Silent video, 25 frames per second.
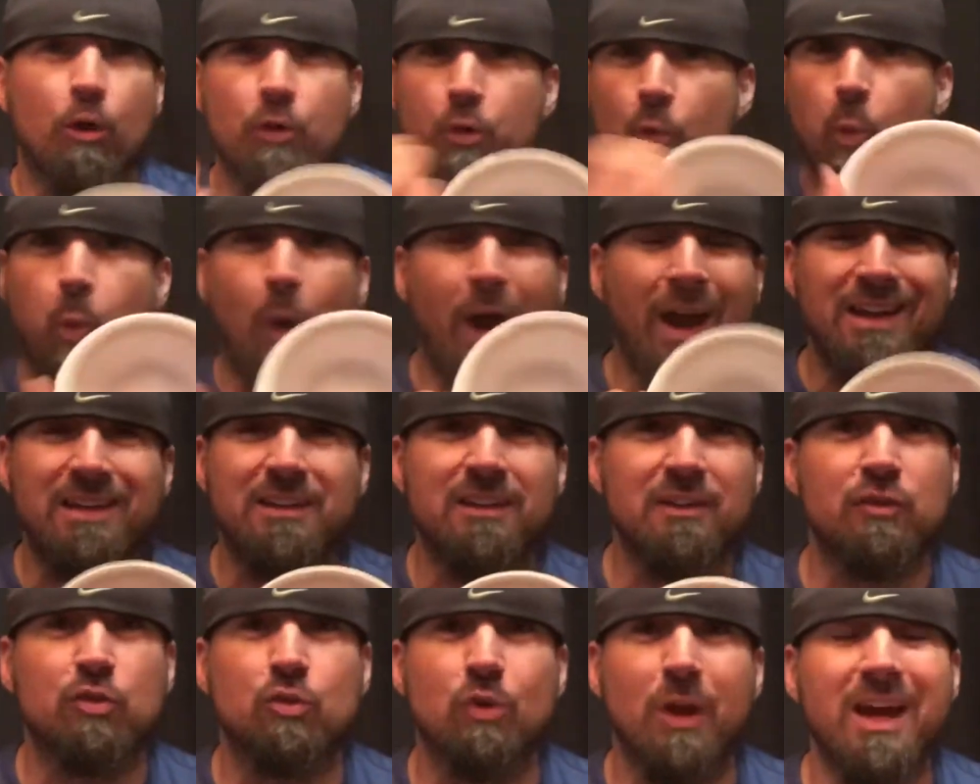The white
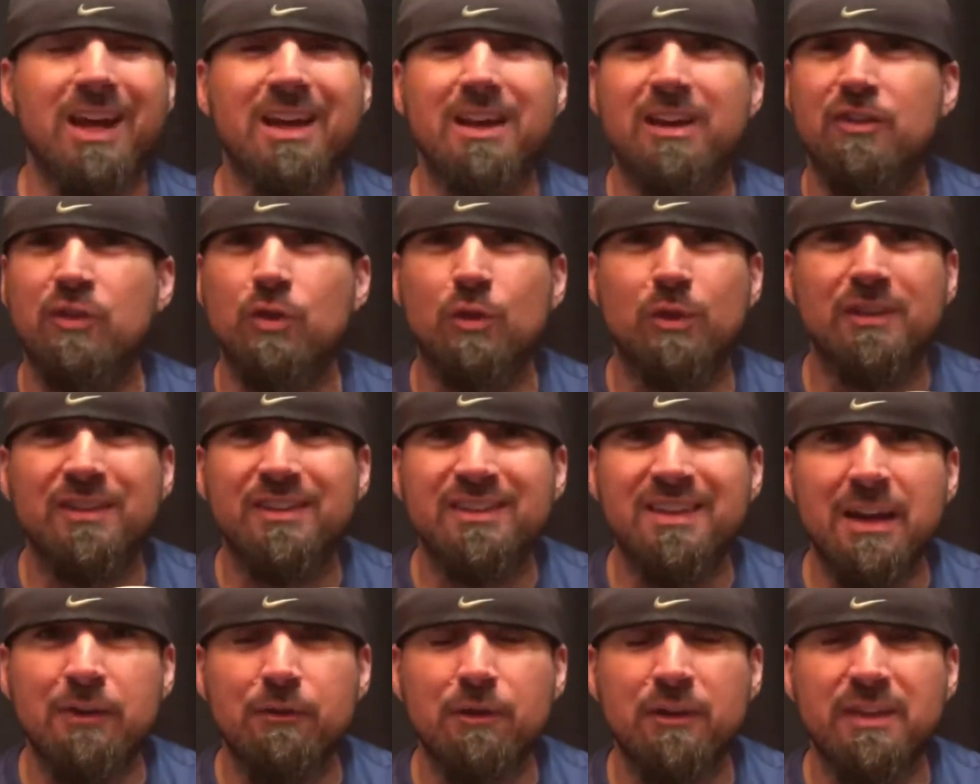is great because you can
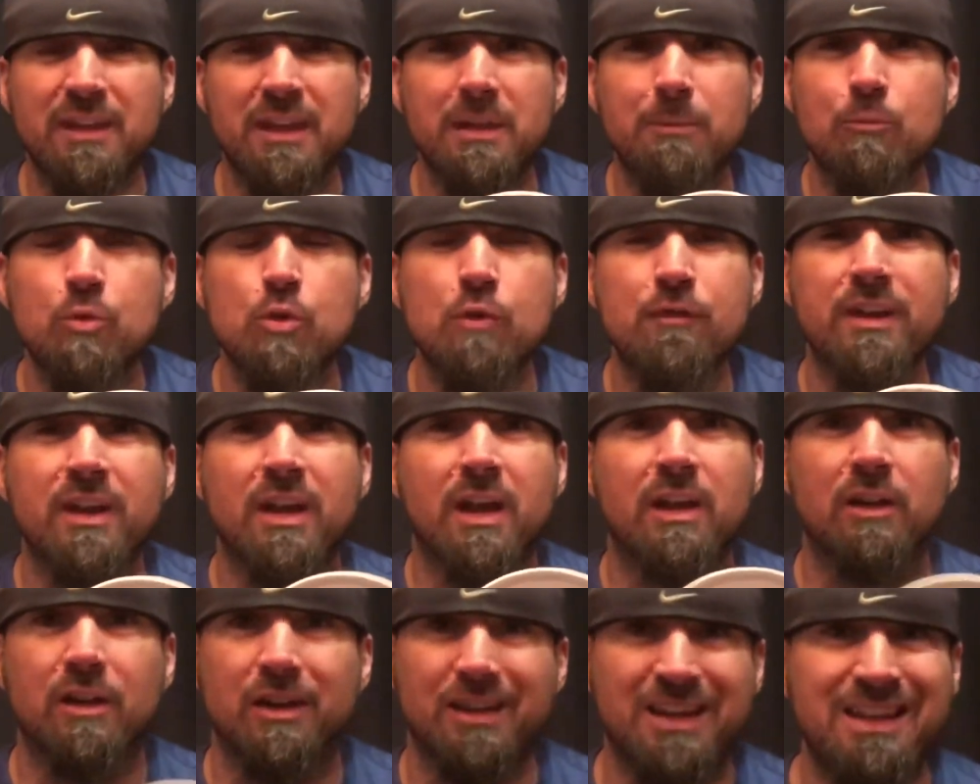see everything moving
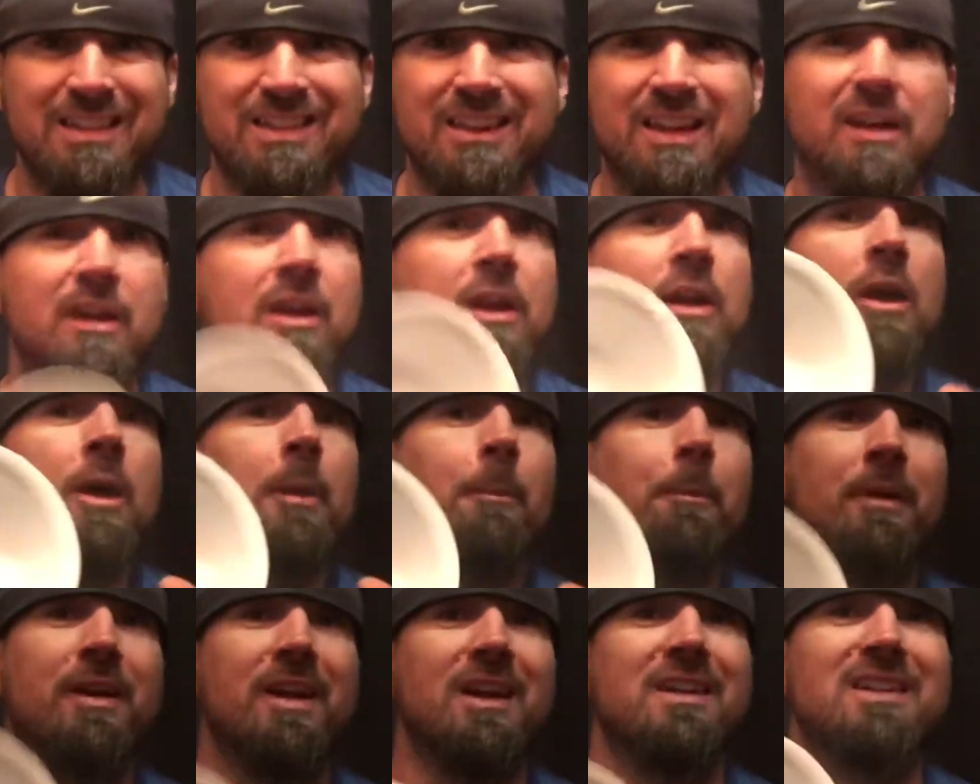underneath it,
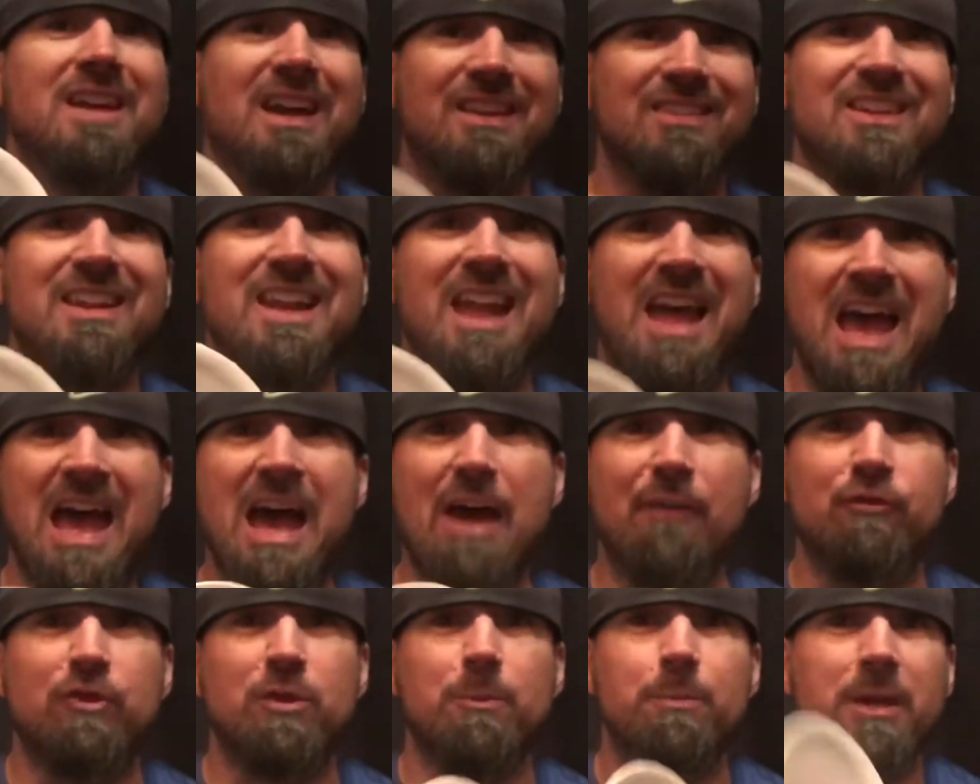but it doesn't
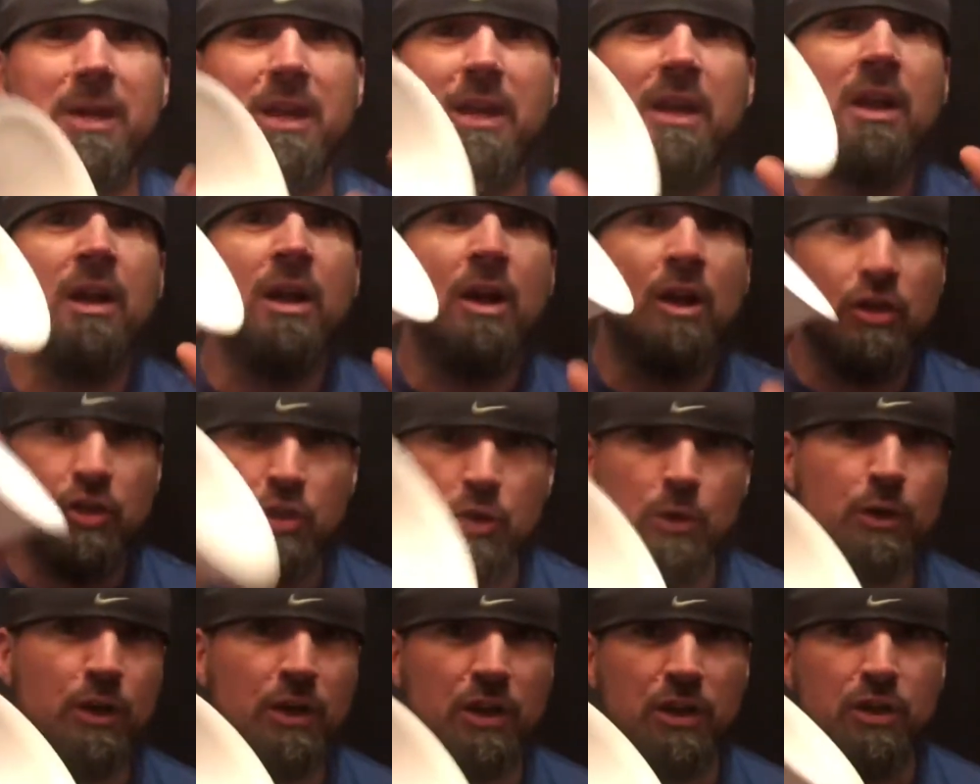have to be,
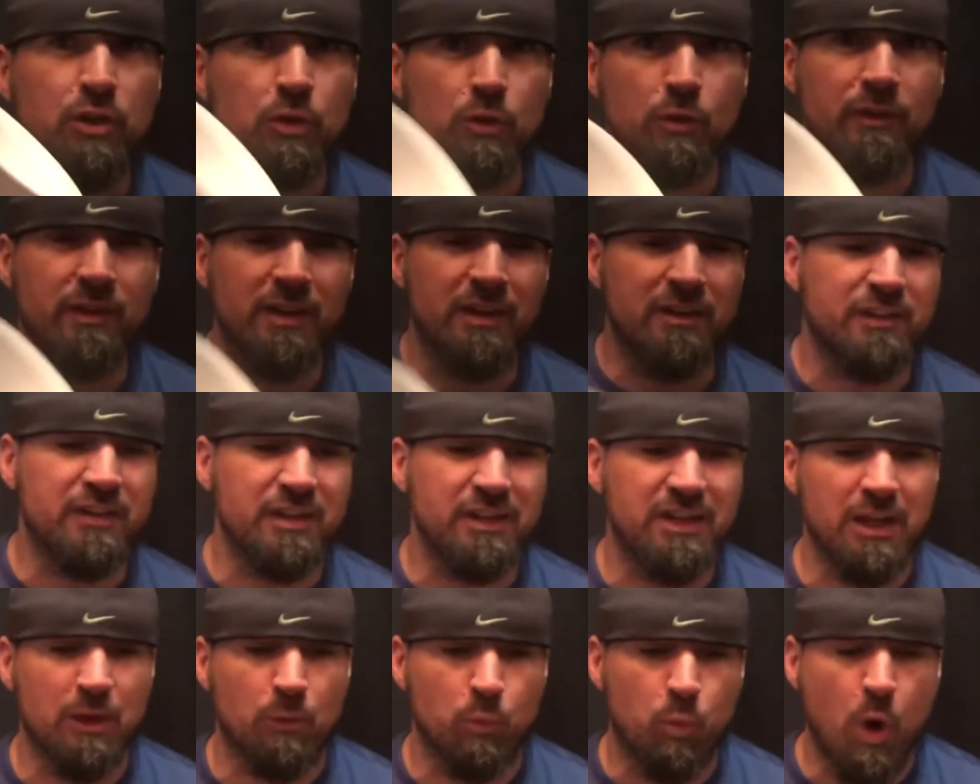you're going to use this to
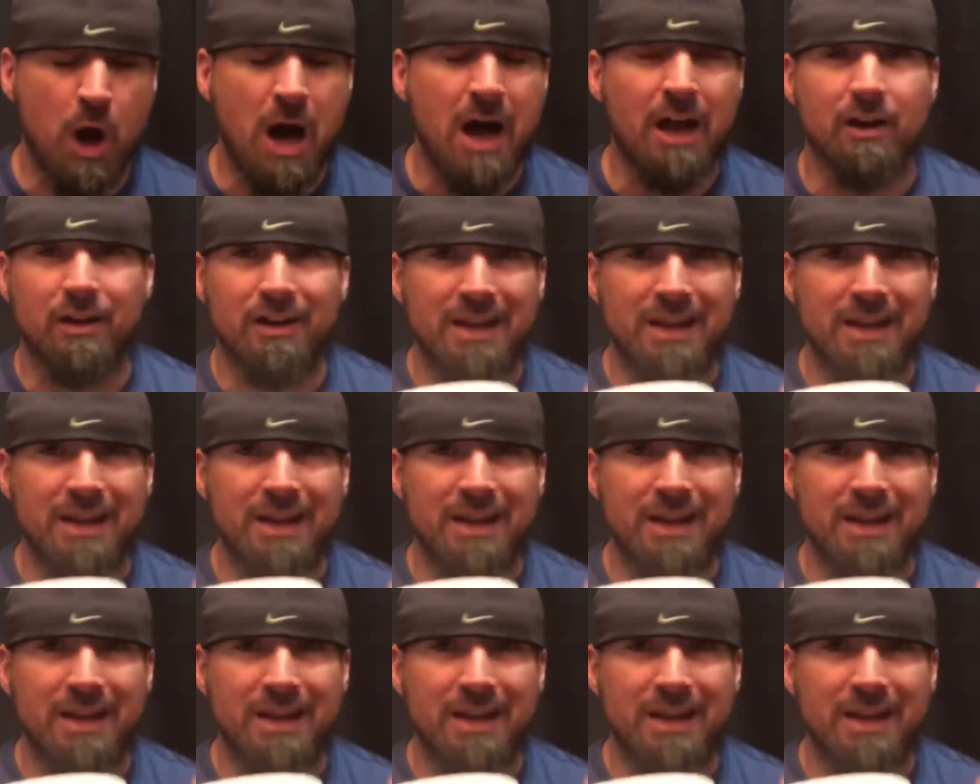get water.